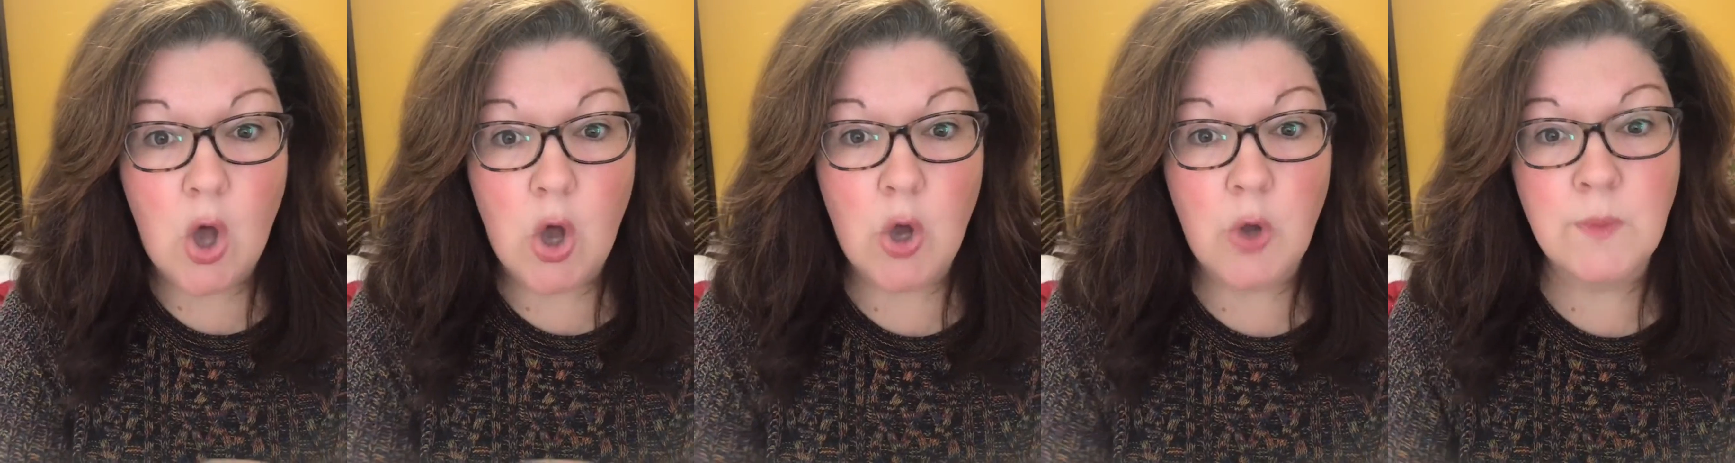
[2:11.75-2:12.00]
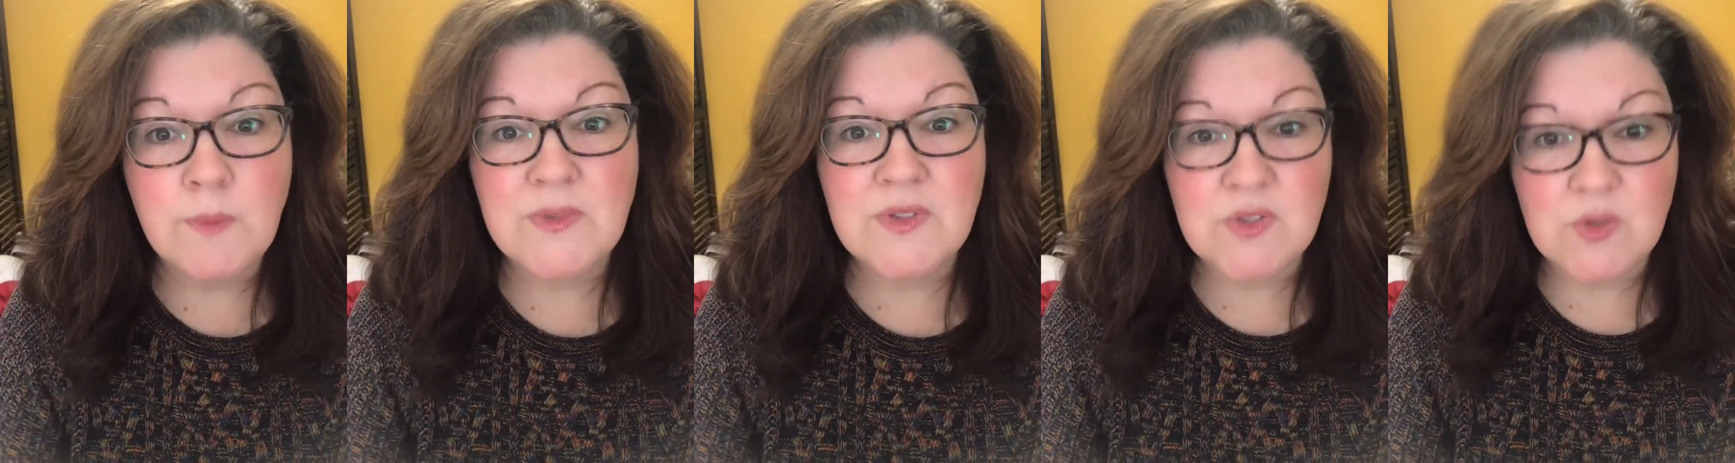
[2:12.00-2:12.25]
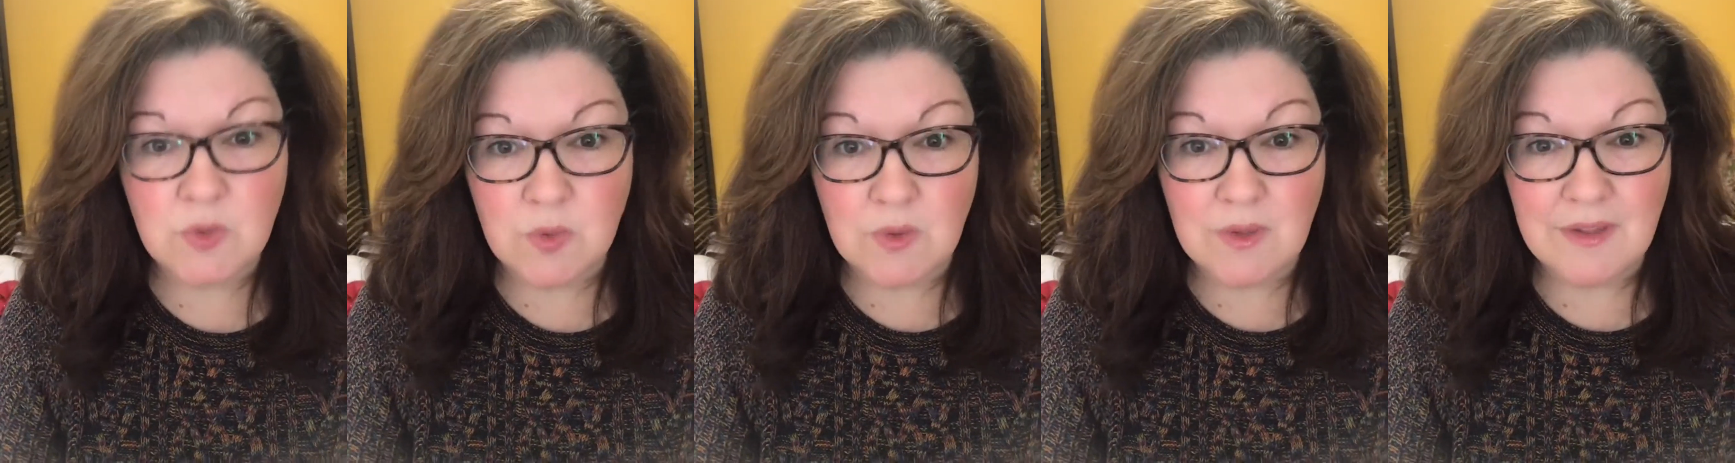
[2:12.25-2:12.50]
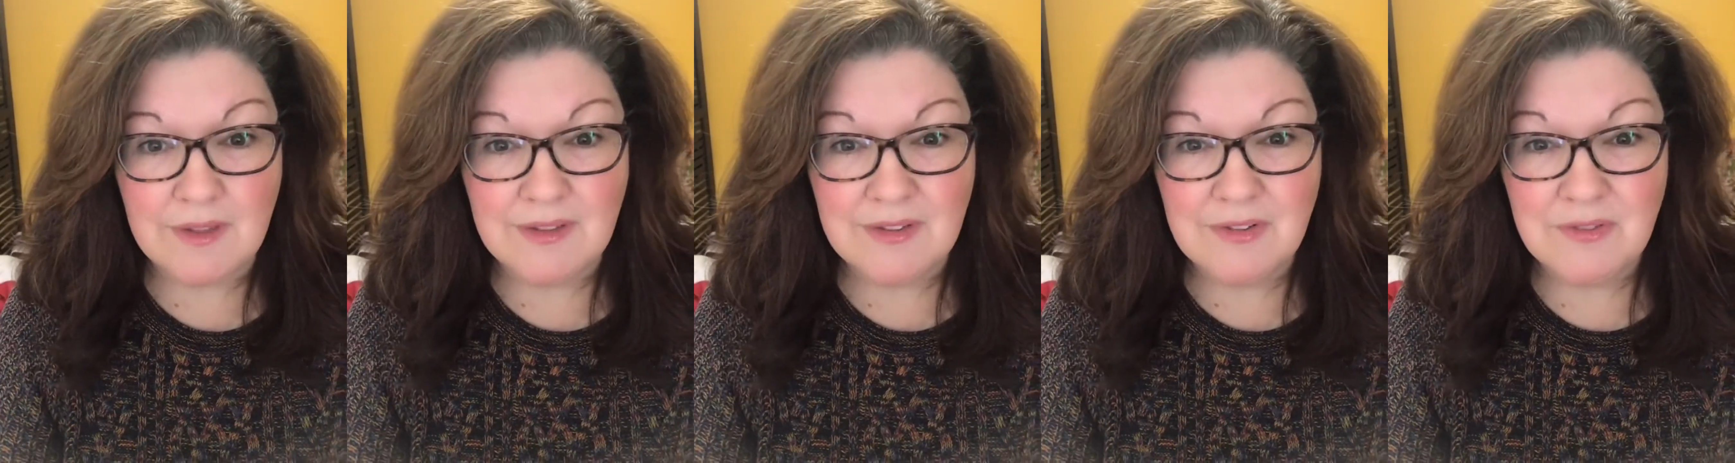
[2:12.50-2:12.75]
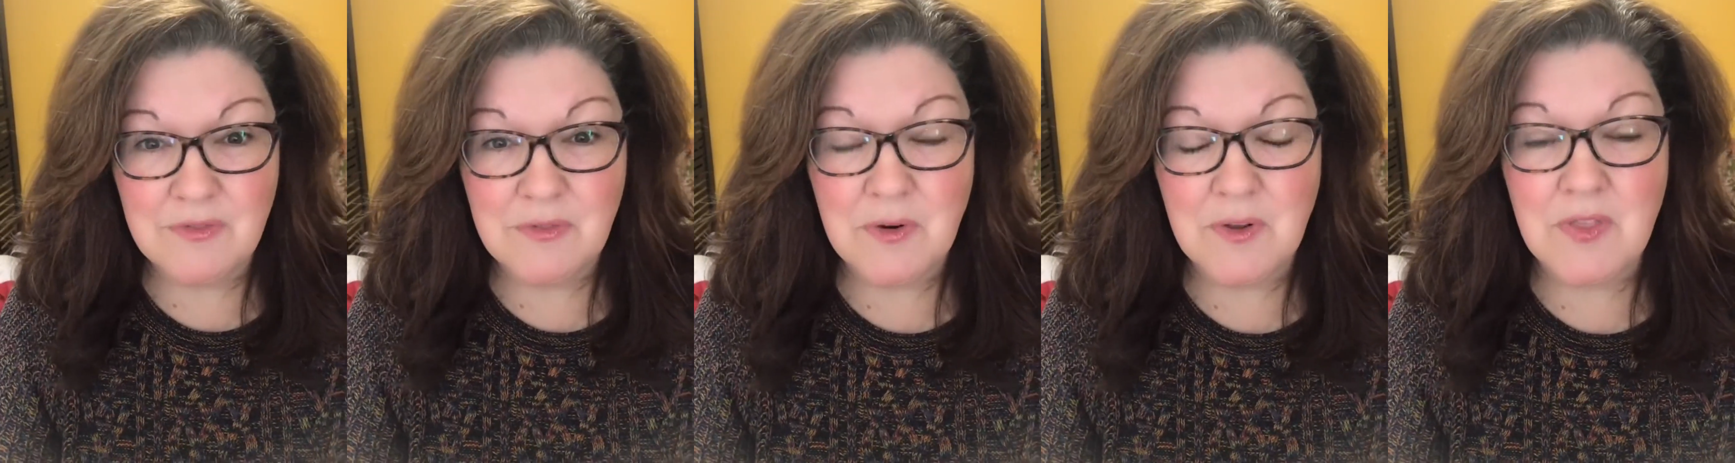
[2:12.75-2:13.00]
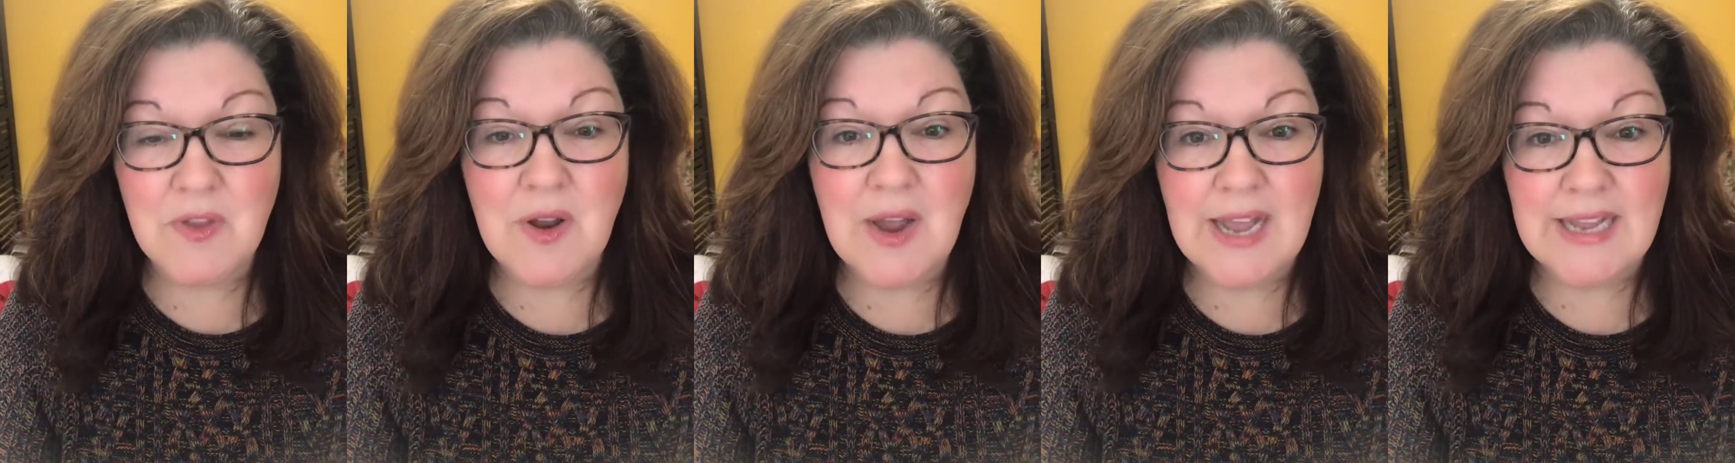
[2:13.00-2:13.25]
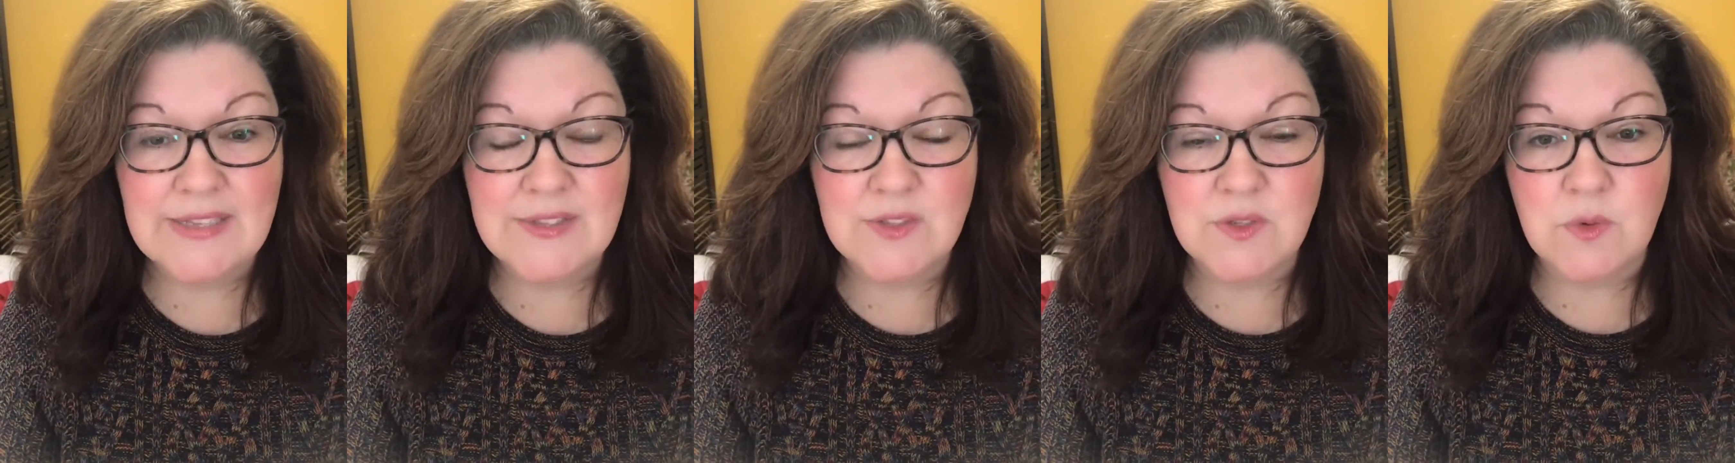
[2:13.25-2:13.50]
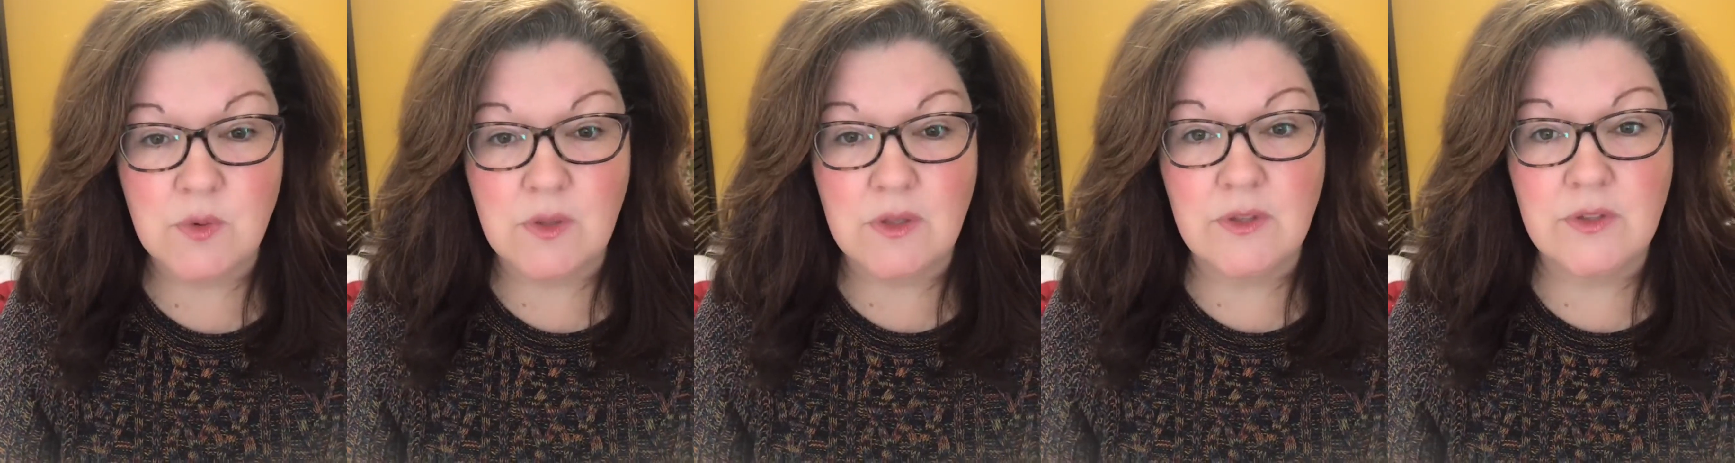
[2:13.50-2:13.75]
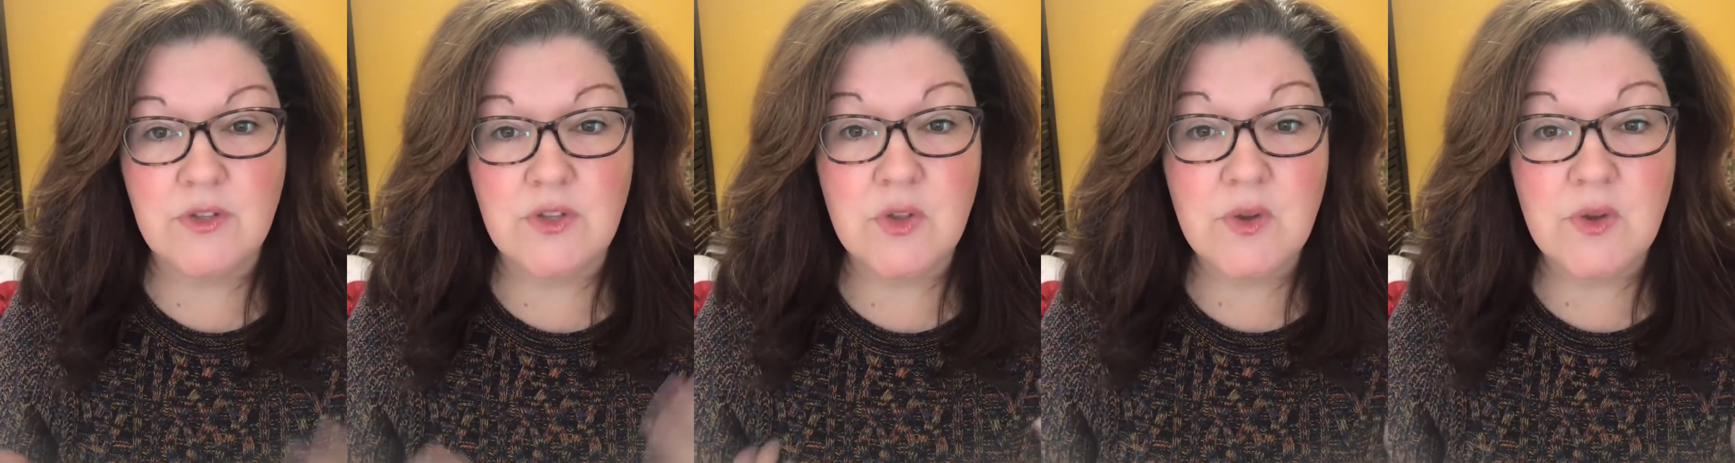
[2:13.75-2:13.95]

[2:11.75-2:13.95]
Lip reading: homeschool for their high school.